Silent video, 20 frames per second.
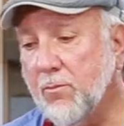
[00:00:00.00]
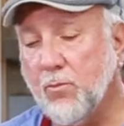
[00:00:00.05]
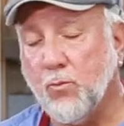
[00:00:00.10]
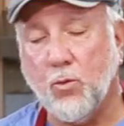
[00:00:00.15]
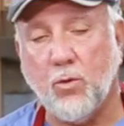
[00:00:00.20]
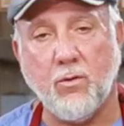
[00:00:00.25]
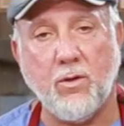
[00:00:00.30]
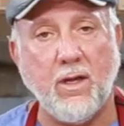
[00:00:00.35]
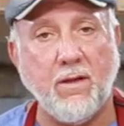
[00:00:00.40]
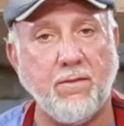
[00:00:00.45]

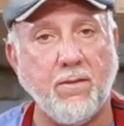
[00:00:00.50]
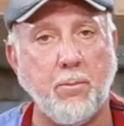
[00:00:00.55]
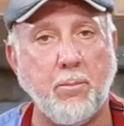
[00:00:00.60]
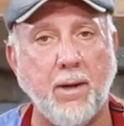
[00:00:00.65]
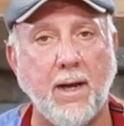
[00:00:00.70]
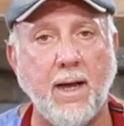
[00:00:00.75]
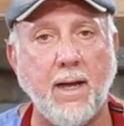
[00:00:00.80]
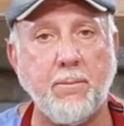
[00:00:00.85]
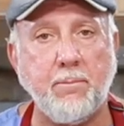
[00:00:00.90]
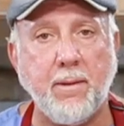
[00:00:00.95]
we'll get the
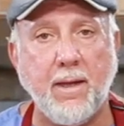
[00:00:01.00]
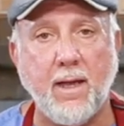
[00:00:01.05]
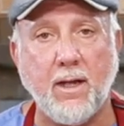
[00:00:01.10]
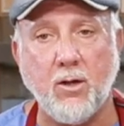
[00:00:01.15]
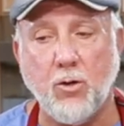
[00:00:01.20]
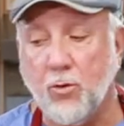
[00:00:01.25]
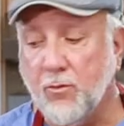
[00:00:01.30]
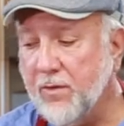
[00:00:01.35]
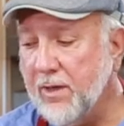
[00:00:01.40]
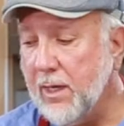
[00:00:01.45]
pot back
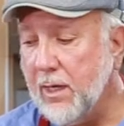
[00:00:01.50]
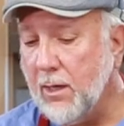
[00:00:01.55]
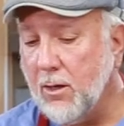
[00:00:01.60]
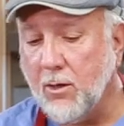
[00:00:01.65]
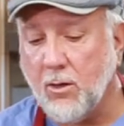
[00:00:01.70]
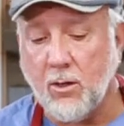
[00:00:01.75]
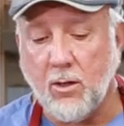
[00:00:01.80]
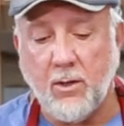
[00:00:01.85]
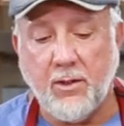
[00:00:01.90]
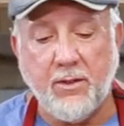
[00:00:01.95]
over
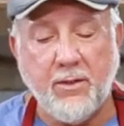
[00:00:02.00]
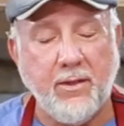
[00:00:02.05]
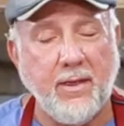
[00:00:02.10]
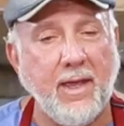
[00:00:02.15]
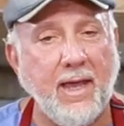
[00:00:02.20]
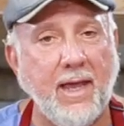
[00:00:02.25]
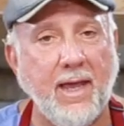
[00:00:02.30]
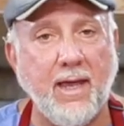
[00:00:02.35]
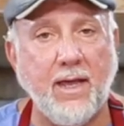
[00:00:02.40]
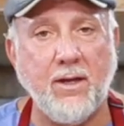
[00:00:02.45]
here
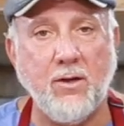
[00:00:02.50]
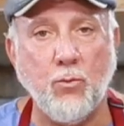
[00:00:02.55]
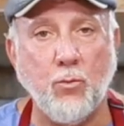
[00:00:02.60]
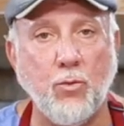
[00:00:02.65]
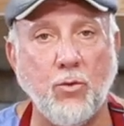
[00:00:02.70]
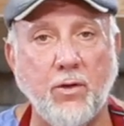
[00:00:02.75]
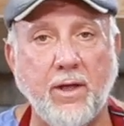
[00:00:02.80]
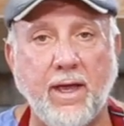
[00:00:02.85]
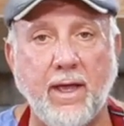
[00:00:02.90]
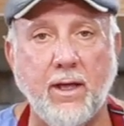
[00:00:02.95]
and
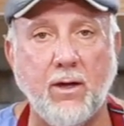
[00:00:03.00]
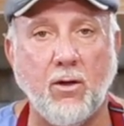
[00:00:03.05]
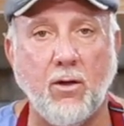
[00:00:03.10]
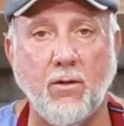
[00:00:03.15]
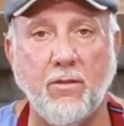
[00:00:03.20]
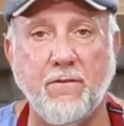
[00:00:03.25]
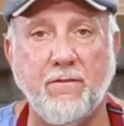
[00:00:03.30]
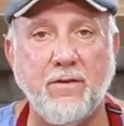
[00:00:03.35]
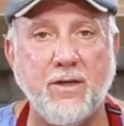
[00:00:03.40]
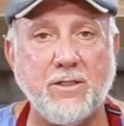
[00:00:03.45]
we'll add
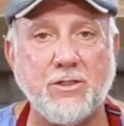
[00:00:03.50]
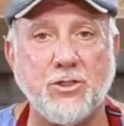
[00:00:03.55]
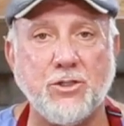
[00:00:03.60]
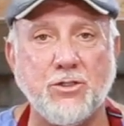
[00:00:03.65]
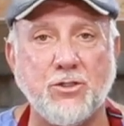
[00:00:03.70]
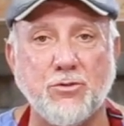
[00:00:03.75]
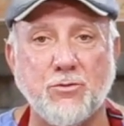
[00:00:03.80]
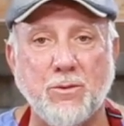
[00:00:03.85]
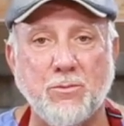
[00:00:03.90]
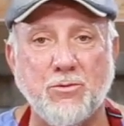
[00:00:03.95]
all the fish
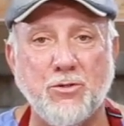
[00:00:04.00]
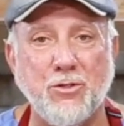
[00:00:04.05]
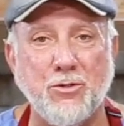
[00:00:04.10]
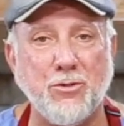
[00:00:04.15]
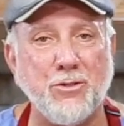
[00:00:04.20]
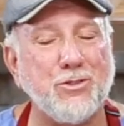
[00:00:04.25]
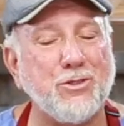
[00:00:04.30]
and shrimp to it.